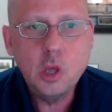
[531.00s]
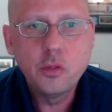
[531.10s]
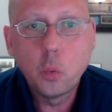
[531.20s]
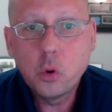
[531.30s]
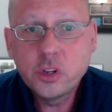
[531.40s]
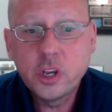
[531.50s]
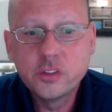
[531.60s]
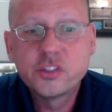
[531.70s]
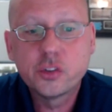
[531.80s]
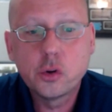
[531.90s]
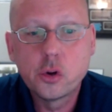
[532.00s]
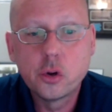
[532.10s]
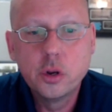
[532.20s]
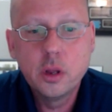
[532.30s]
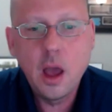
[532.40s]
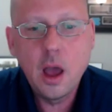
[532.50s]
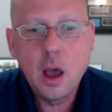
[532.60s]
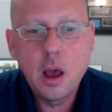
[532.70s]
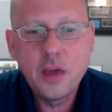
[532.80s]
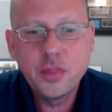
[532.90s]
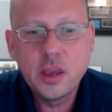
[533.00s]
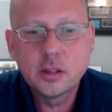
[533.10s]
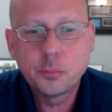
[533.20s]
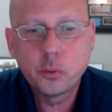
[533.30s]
The word concern, I think it's